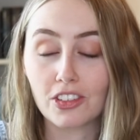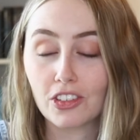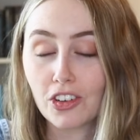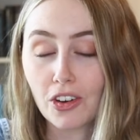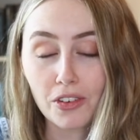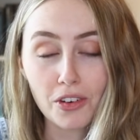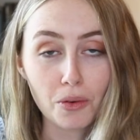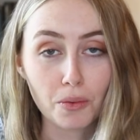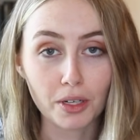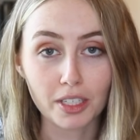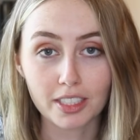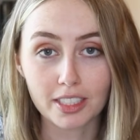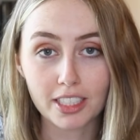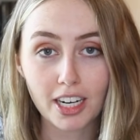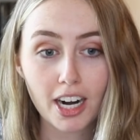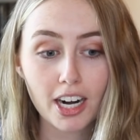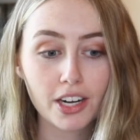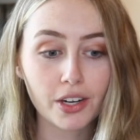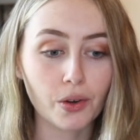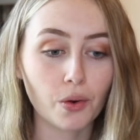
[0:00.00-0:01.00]
you don't know where to
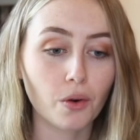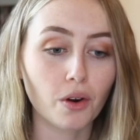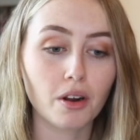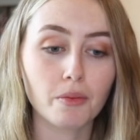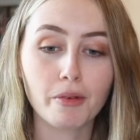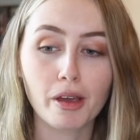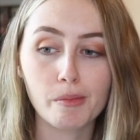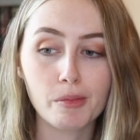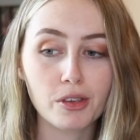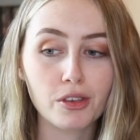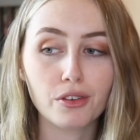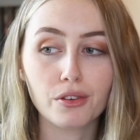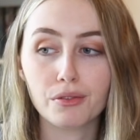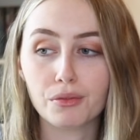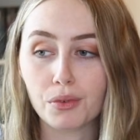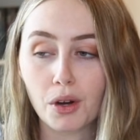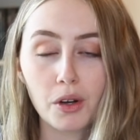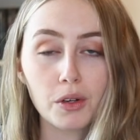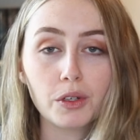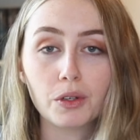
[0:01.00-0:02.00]
start, or maybe
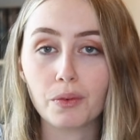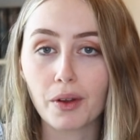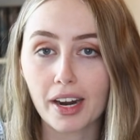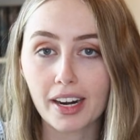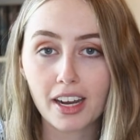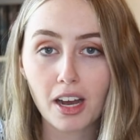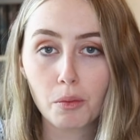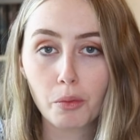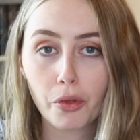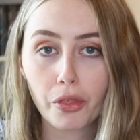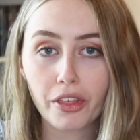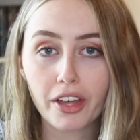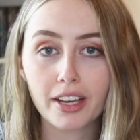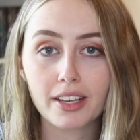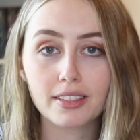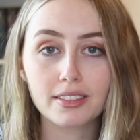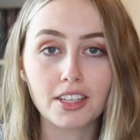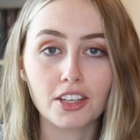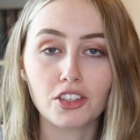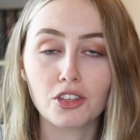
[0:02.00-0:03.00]
you've already read a couple
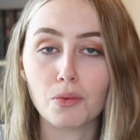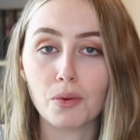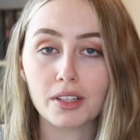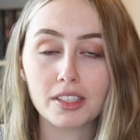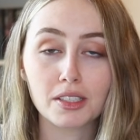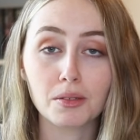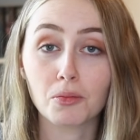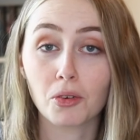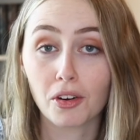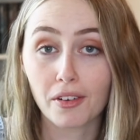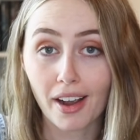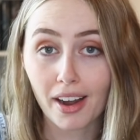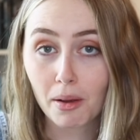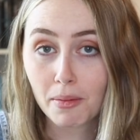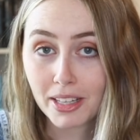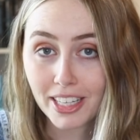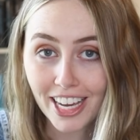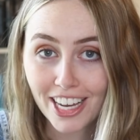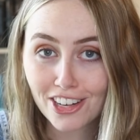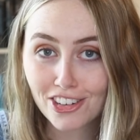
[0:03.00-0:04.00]
things and you want some more
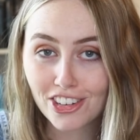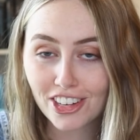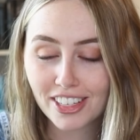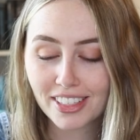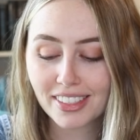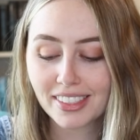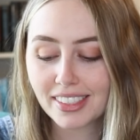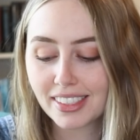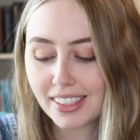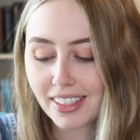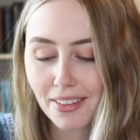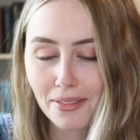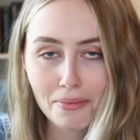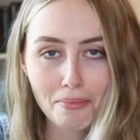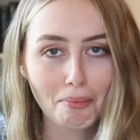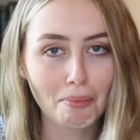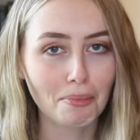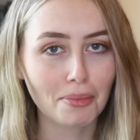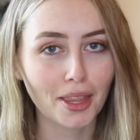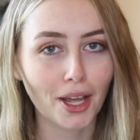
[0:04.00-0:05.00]
recommendations.
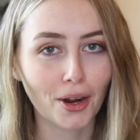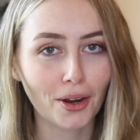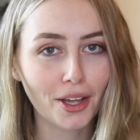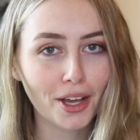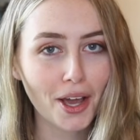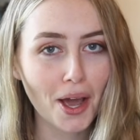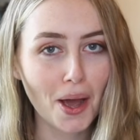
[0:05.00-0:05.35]
There you